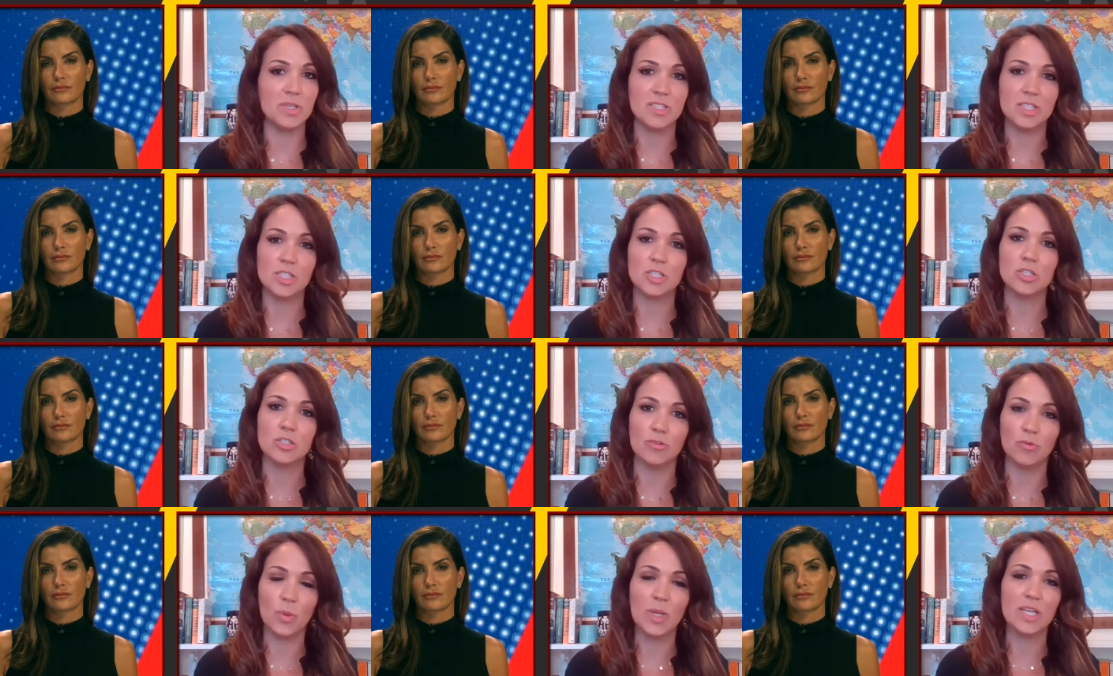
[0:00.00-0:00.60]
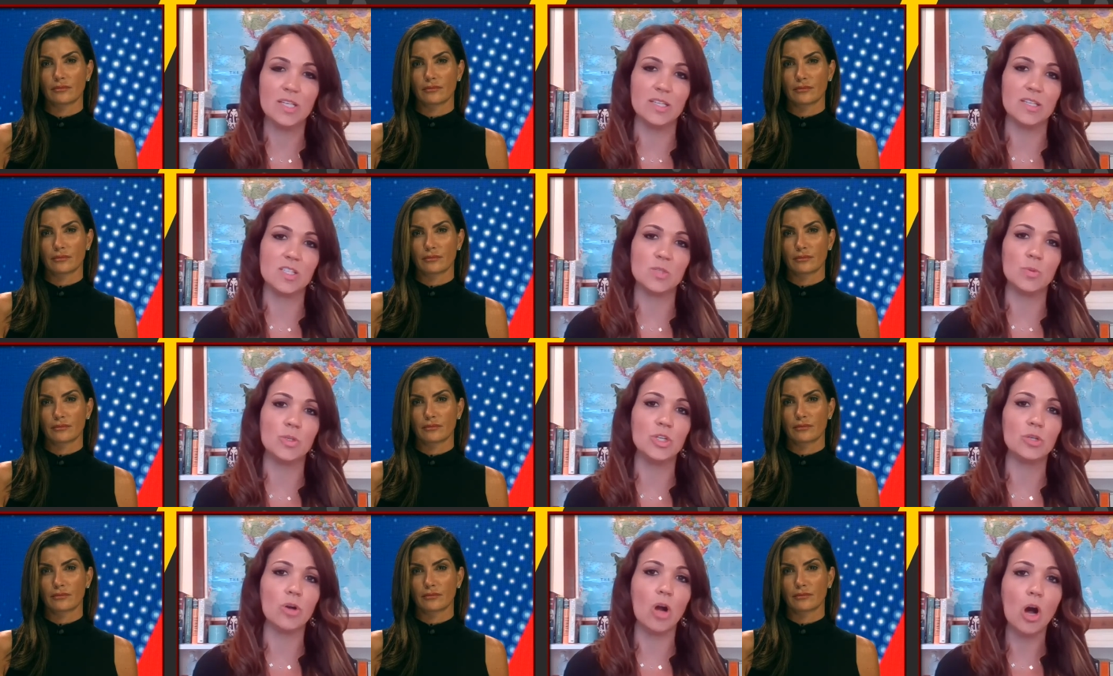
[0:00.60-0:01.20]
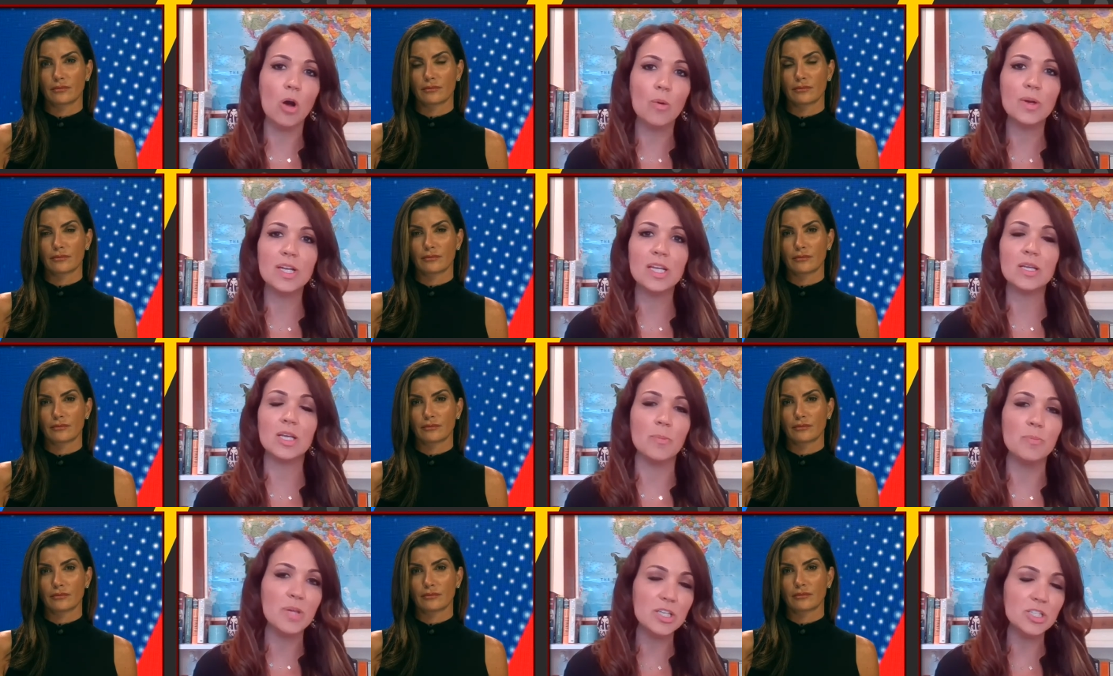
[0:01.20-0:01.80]
Speaker 1: a position of weakness when you're
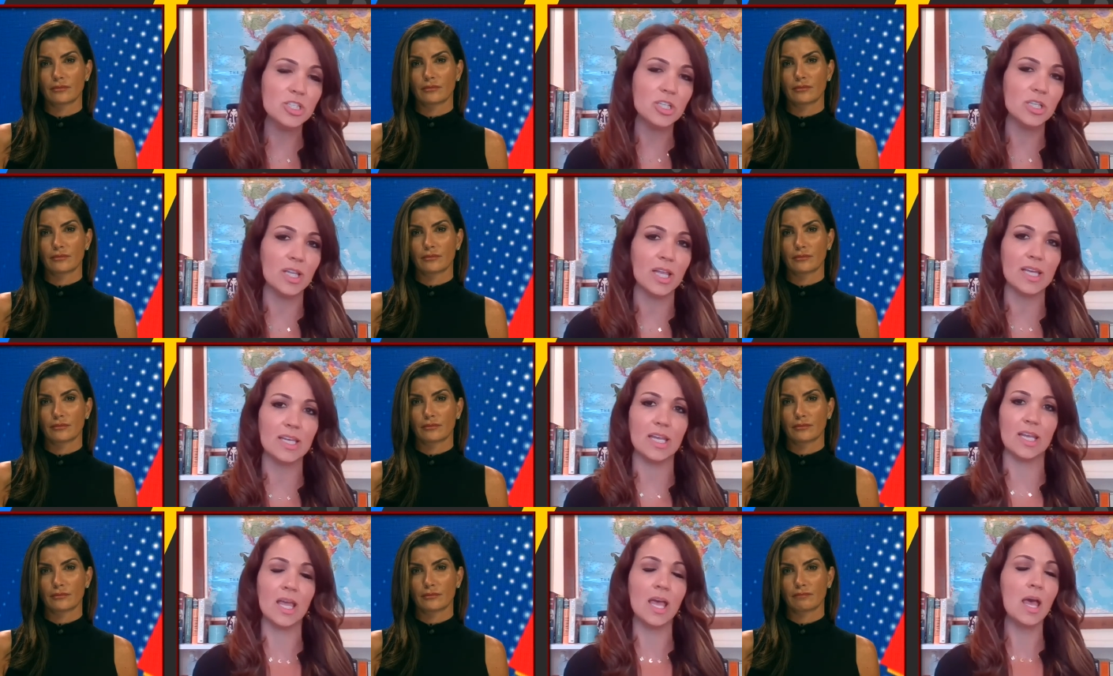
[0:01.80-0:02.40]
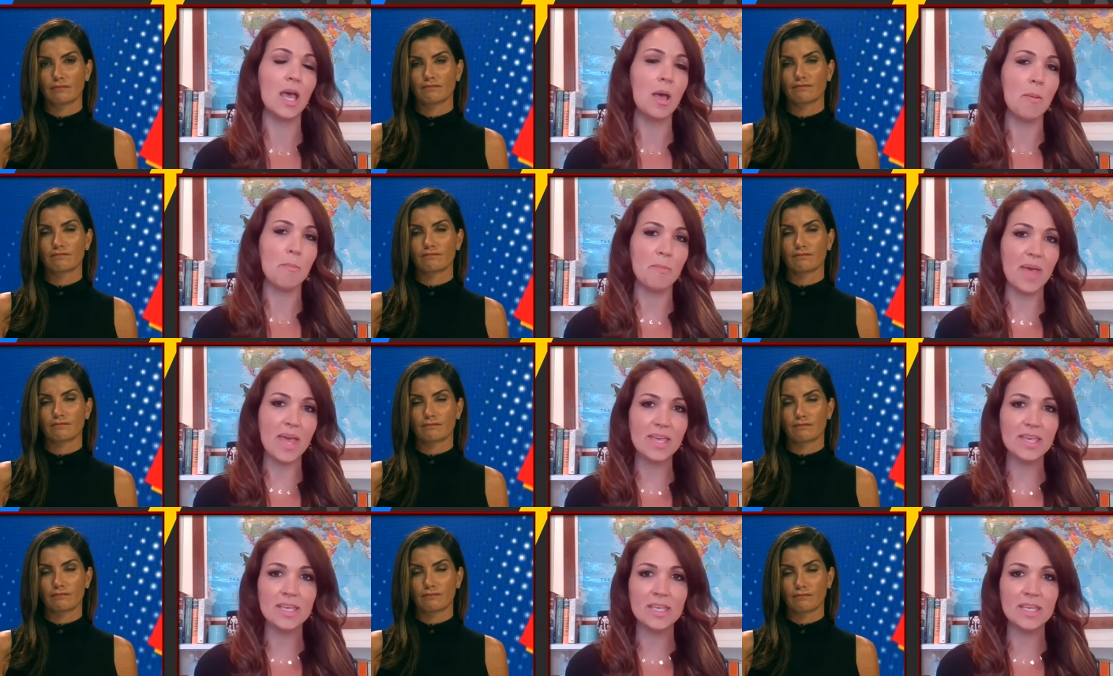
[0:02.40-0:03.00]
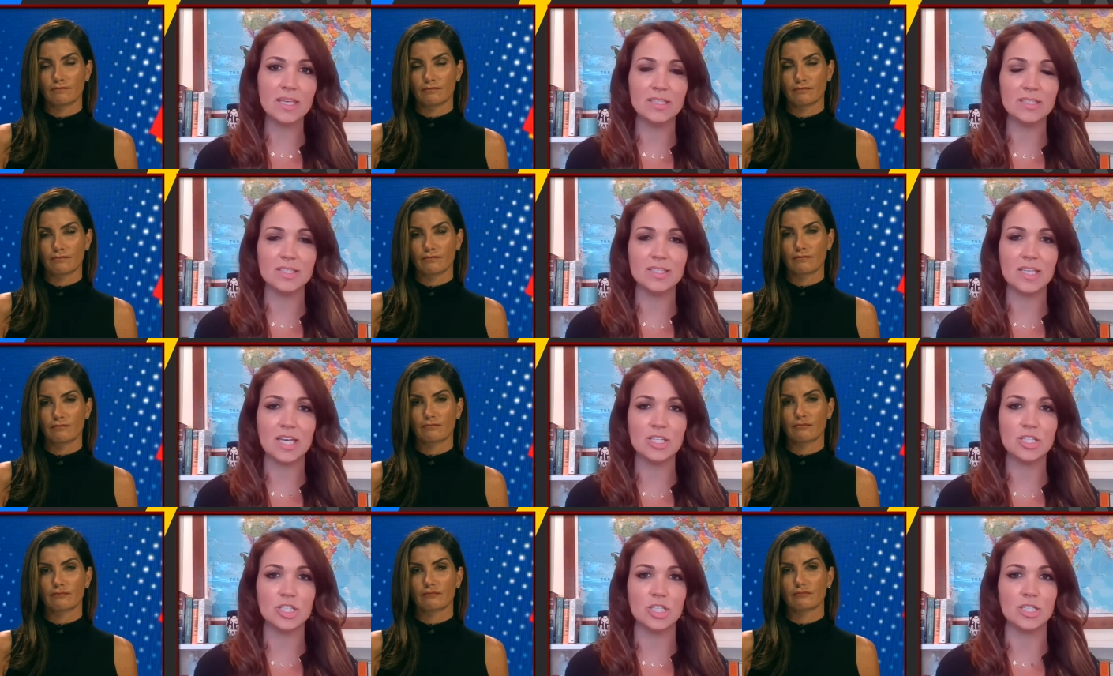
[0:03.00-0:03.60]
already capitulating, making
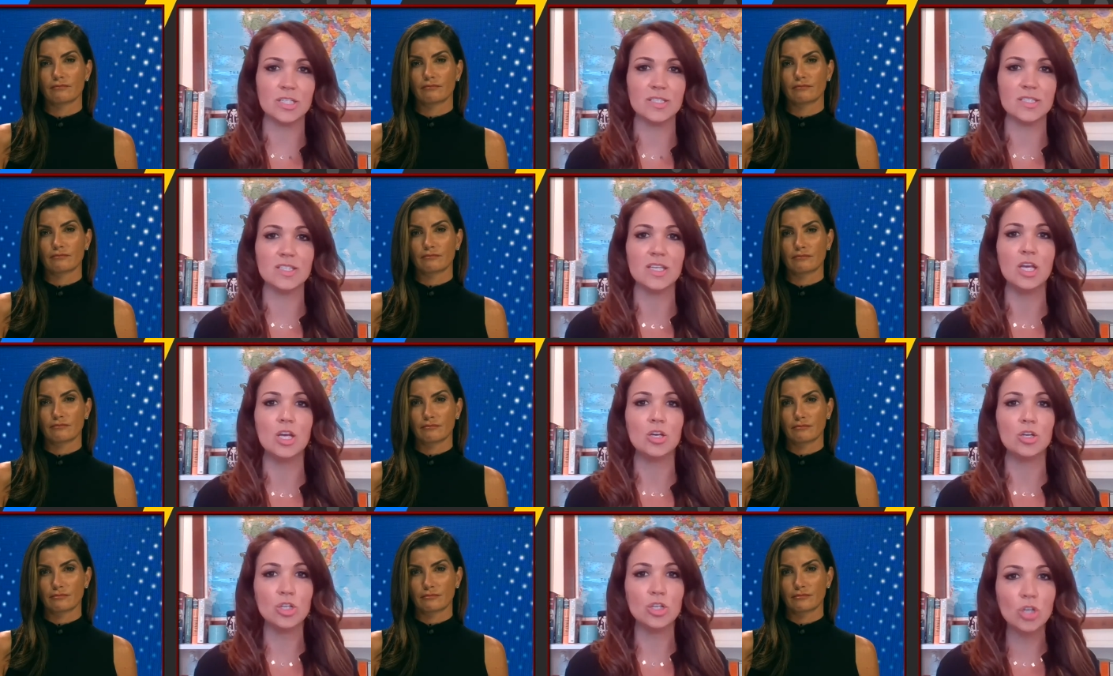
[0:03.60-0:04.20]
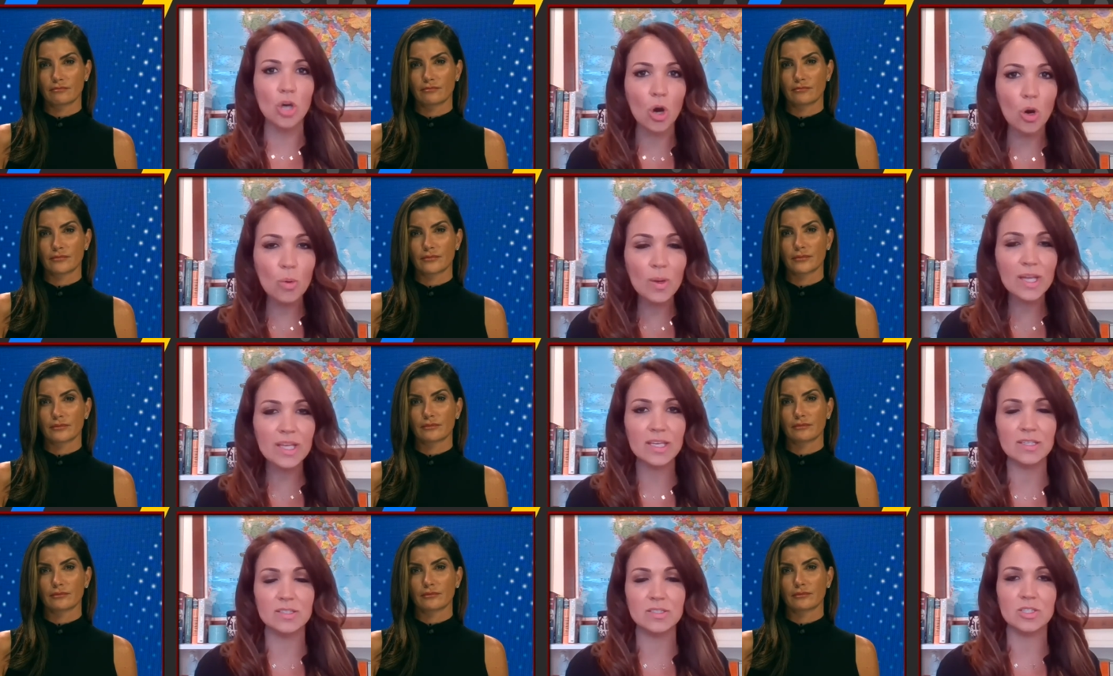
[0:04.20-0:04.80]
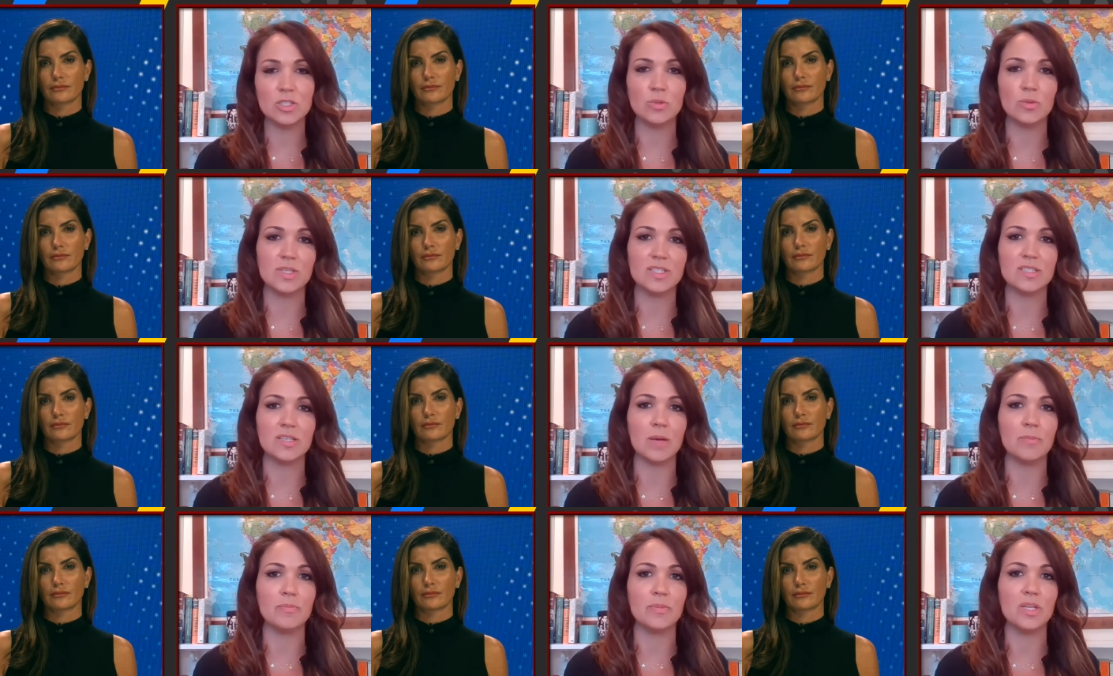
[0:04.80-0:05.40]
concessions, going into a
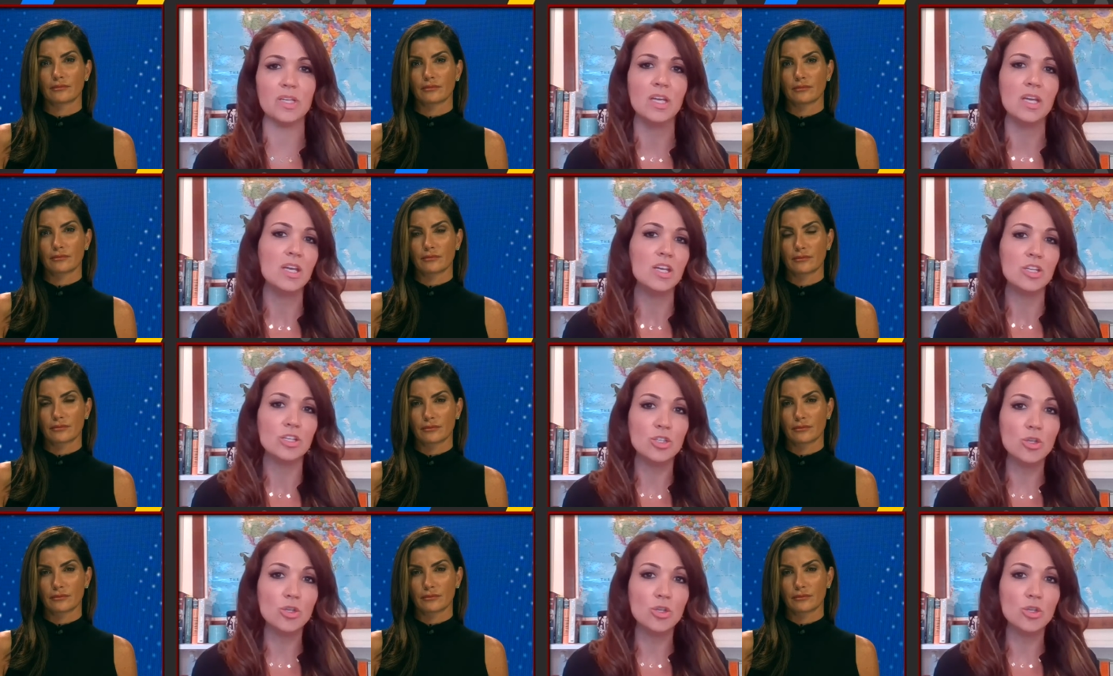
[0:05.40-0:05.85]
summit.